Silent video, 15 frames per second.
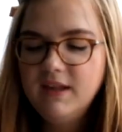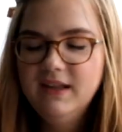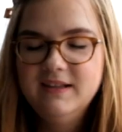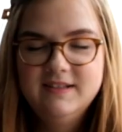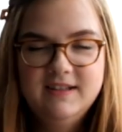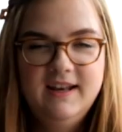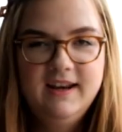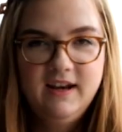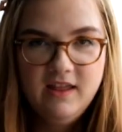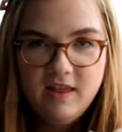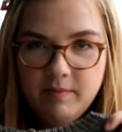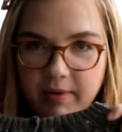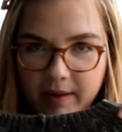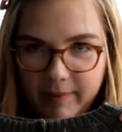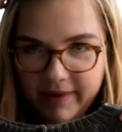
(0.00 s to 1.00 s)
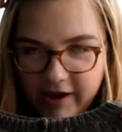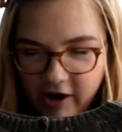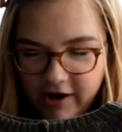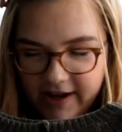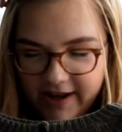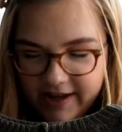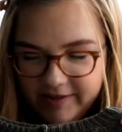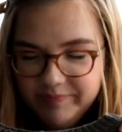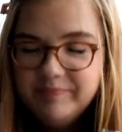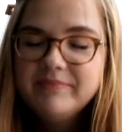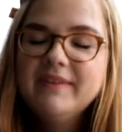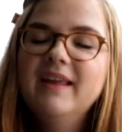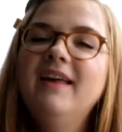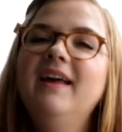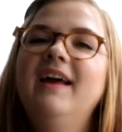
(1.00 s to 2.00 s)
is another baby cardigan.
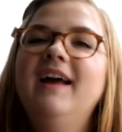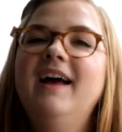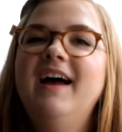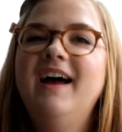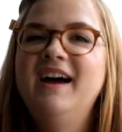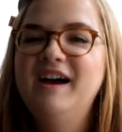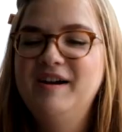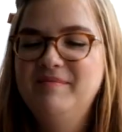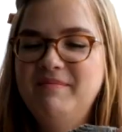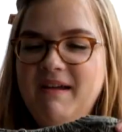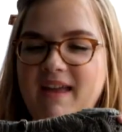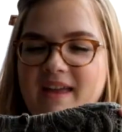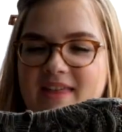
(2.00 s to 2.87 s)
Um,